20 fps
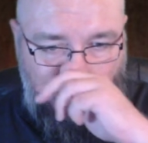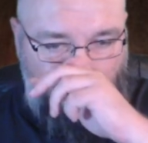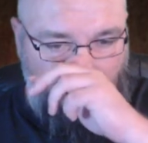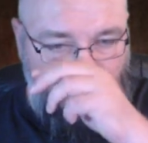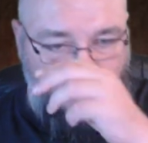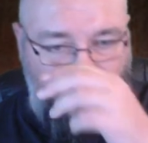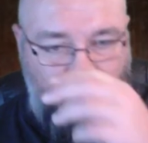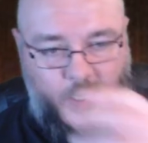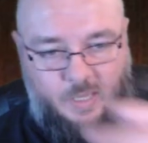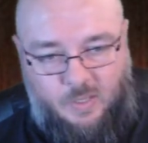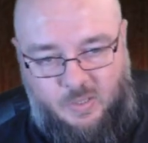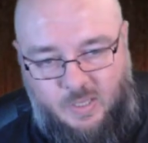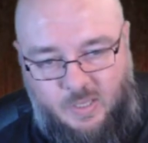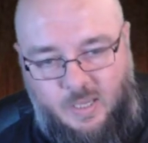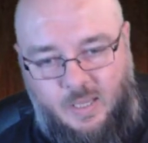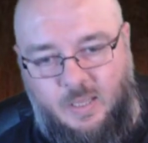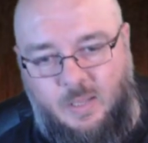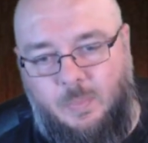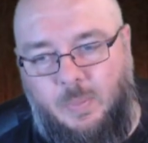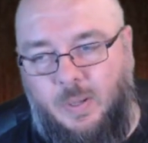yeah, you see
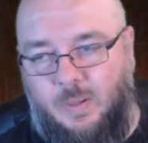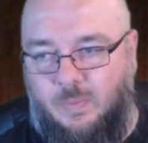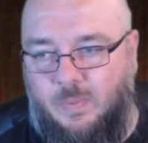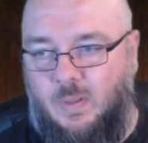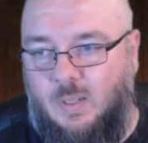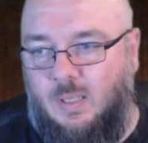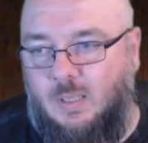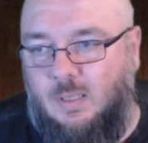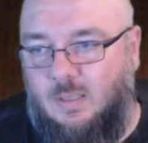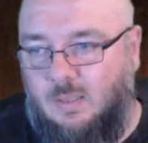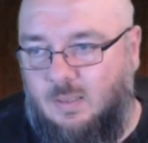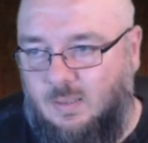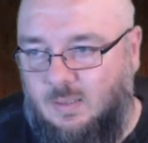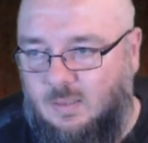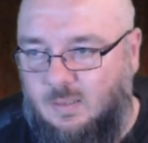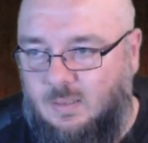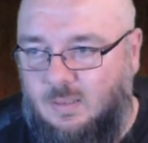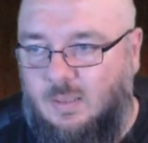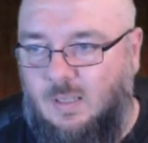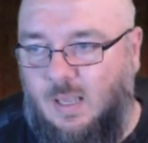it in the pit fights,
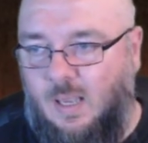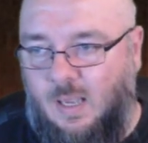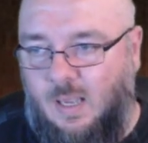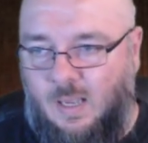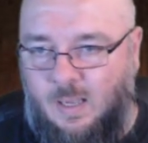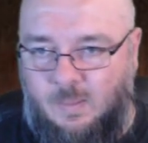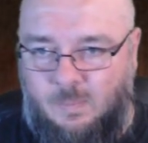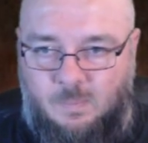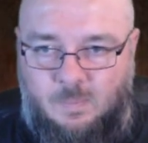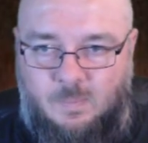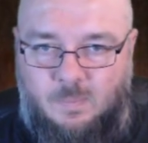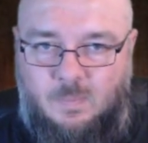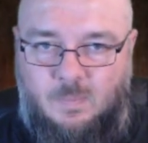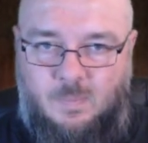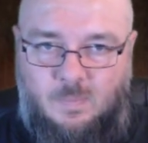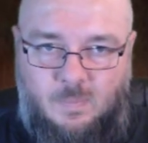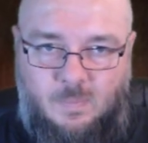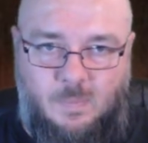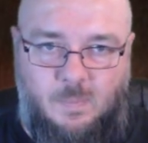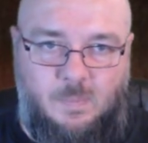um,
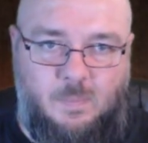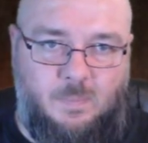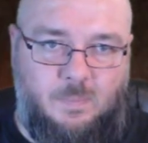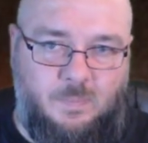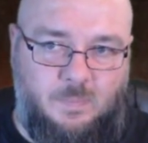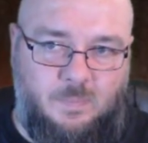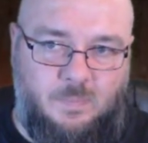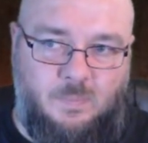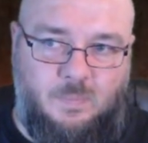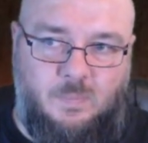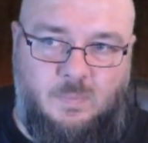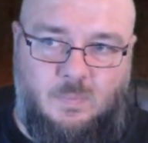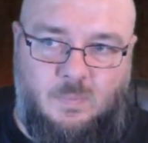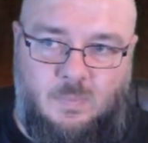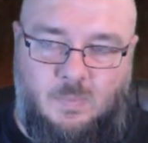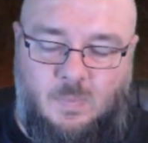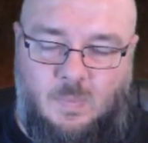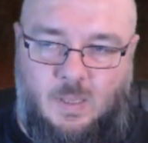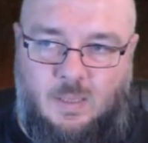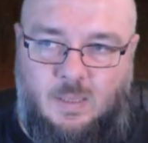
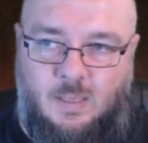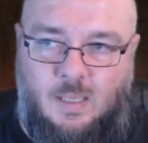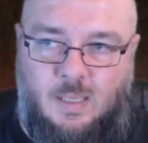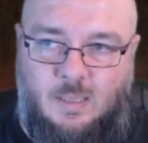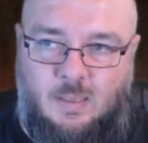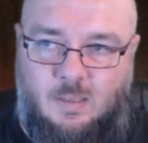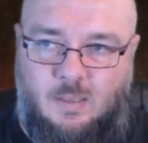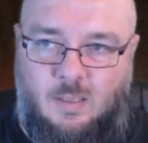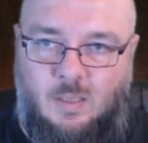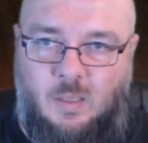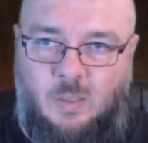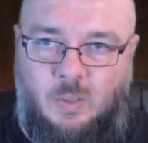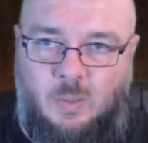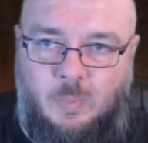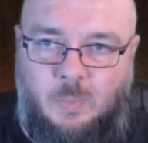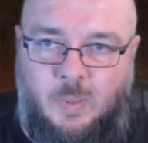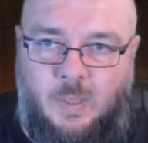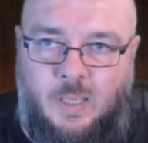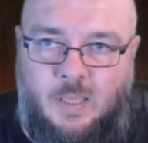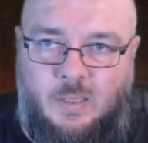and that so.
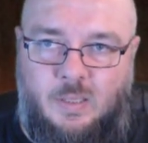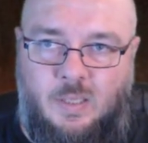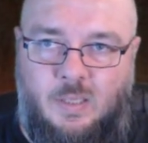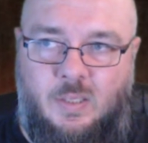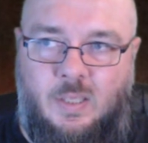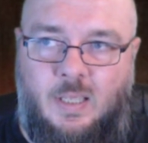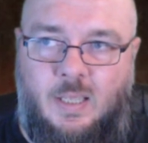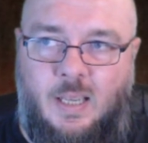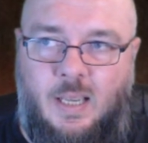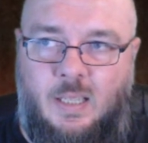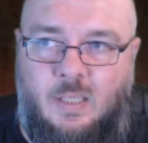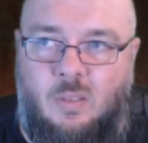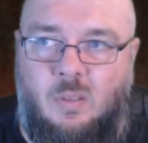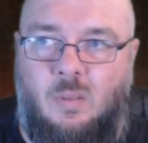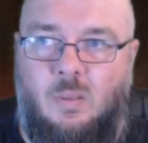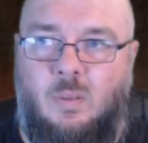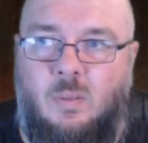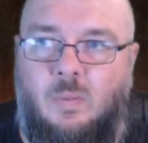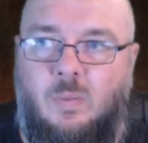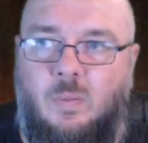But it's just a case
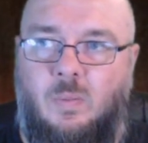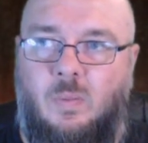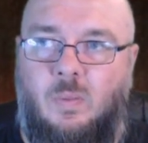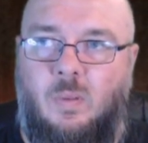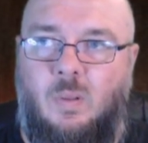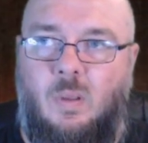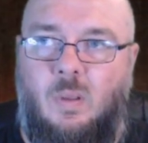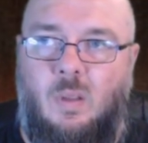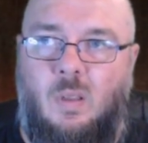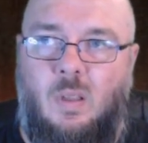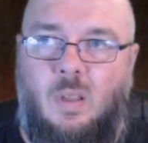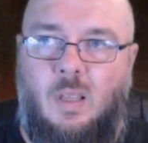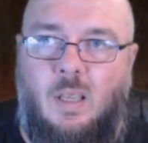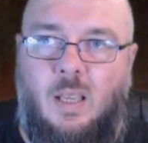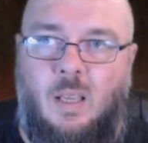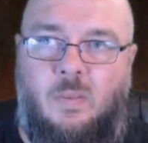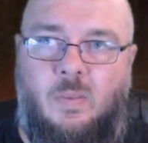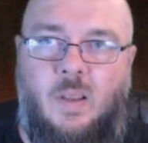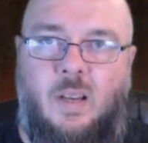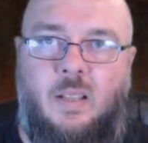of
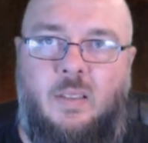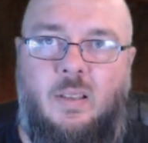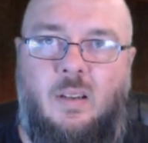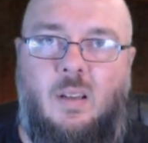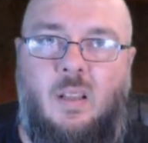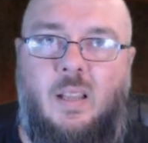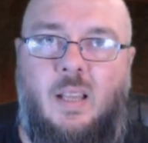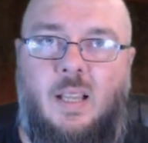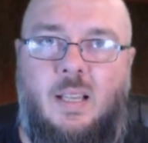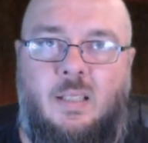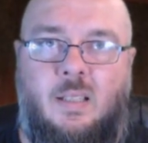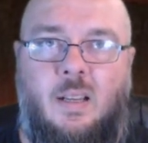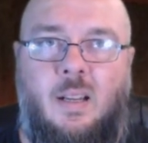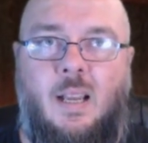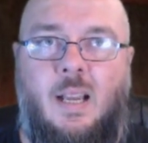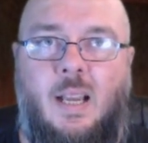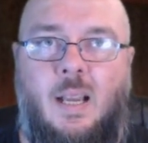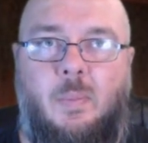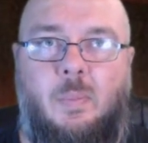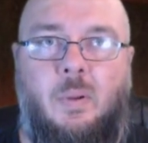if anything like that is going
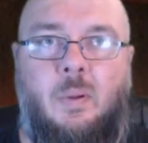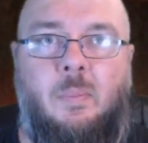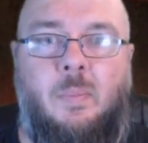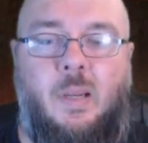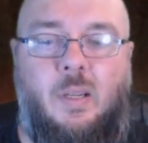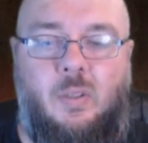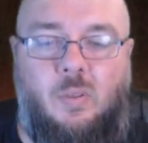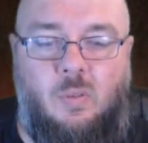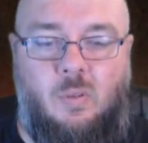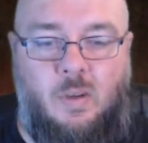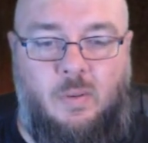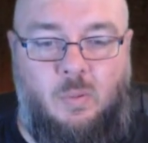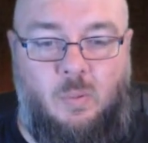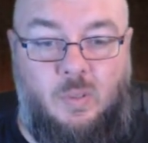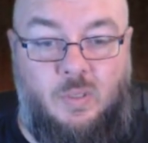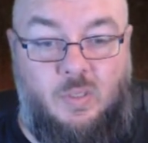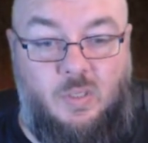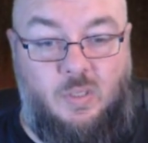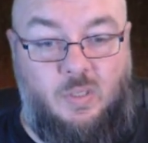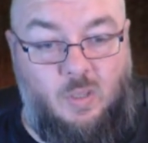to happen, make sure
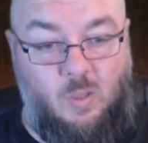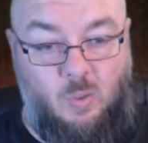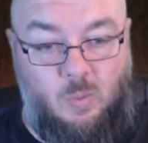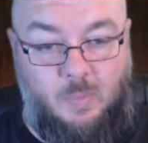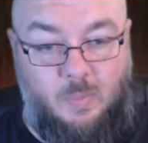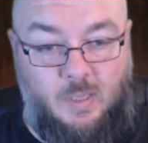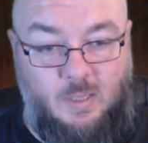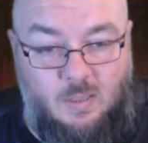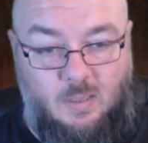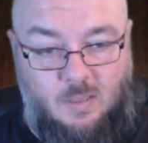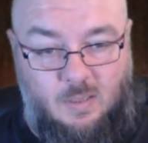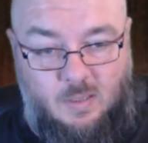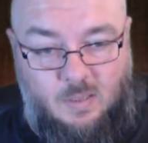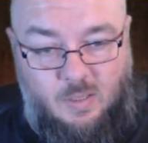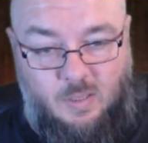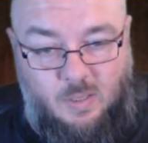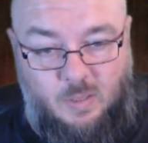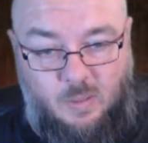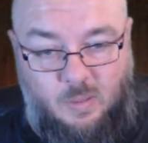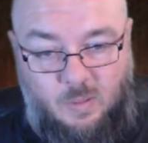everyone's sober
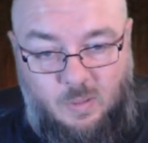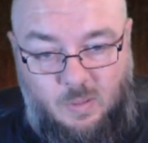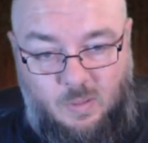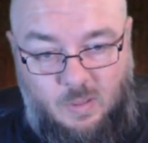too.